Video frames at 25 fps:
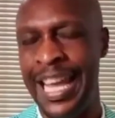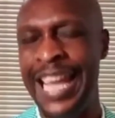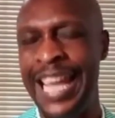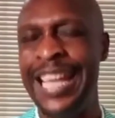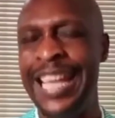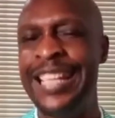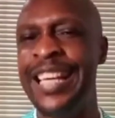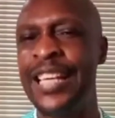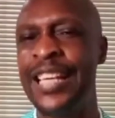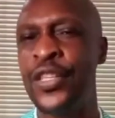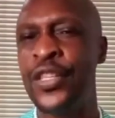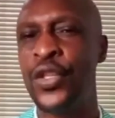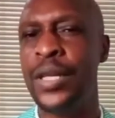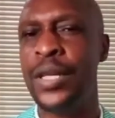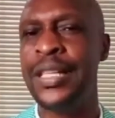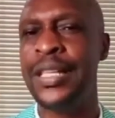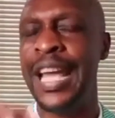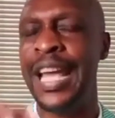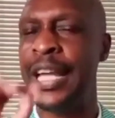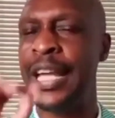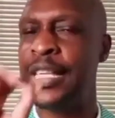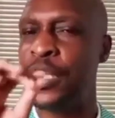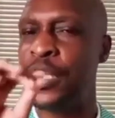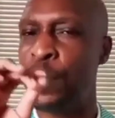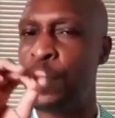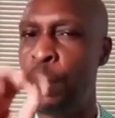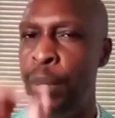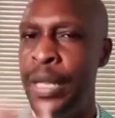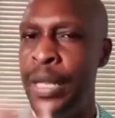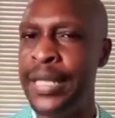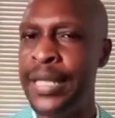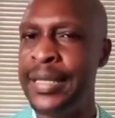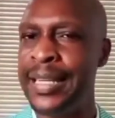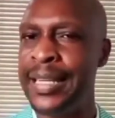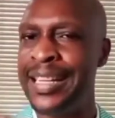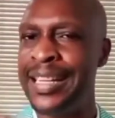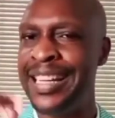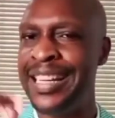it does not
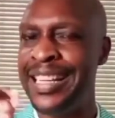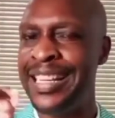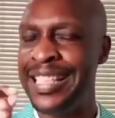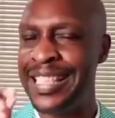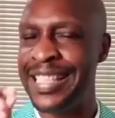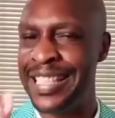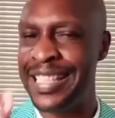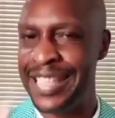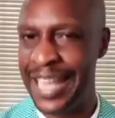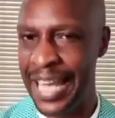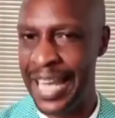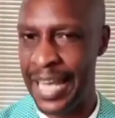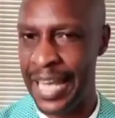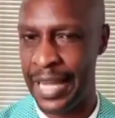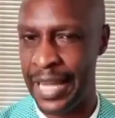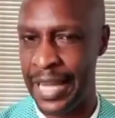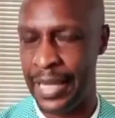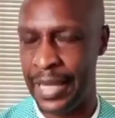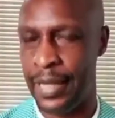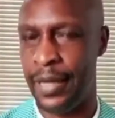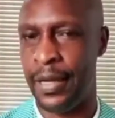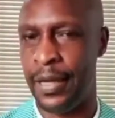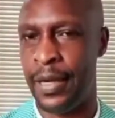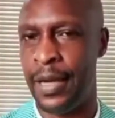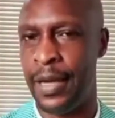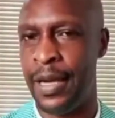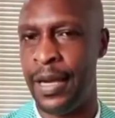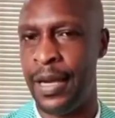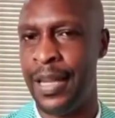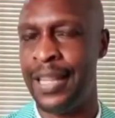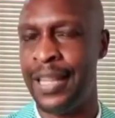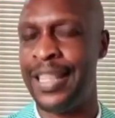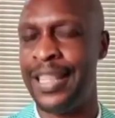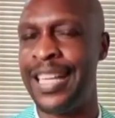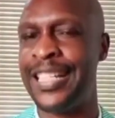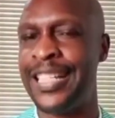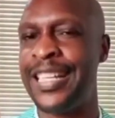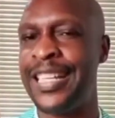explicitly say
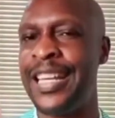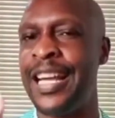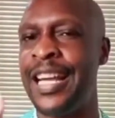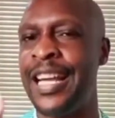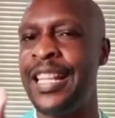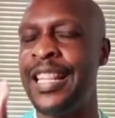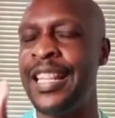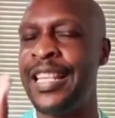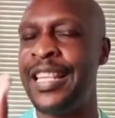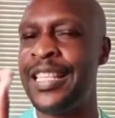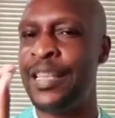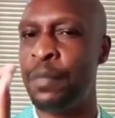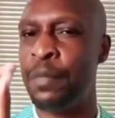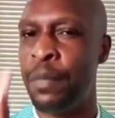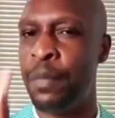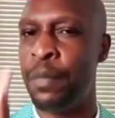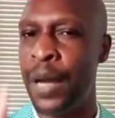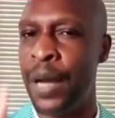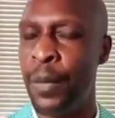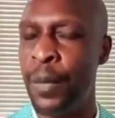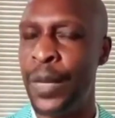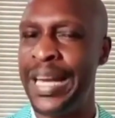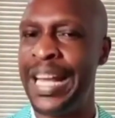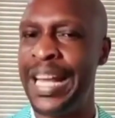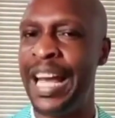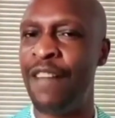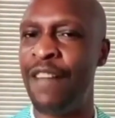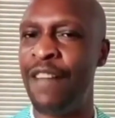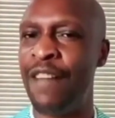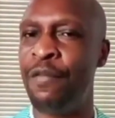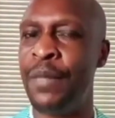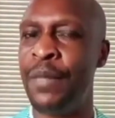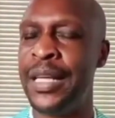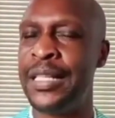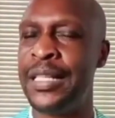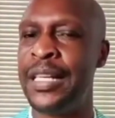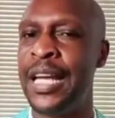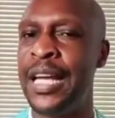that the Zimbabwean
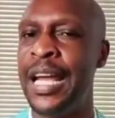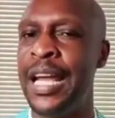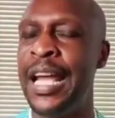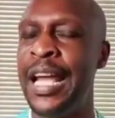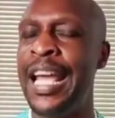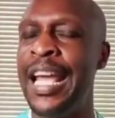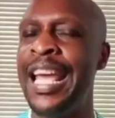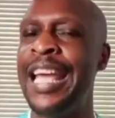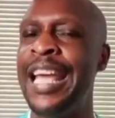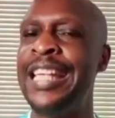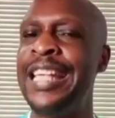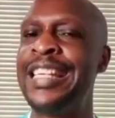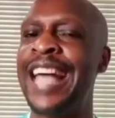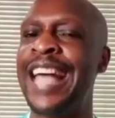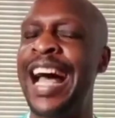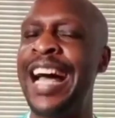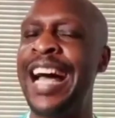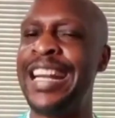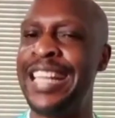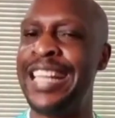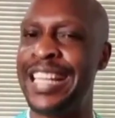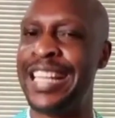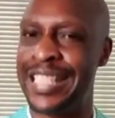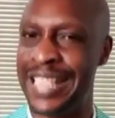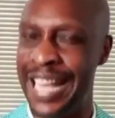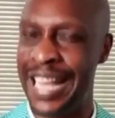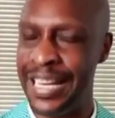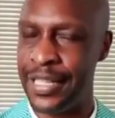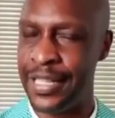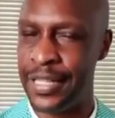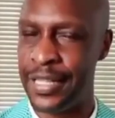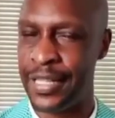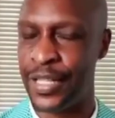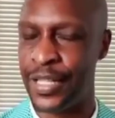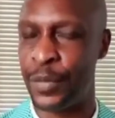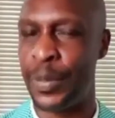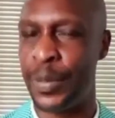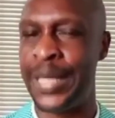government is under
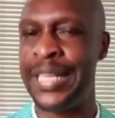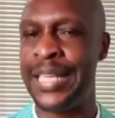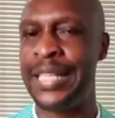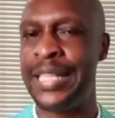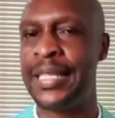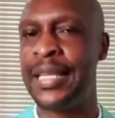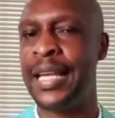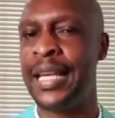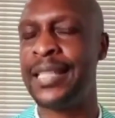sanctions, but it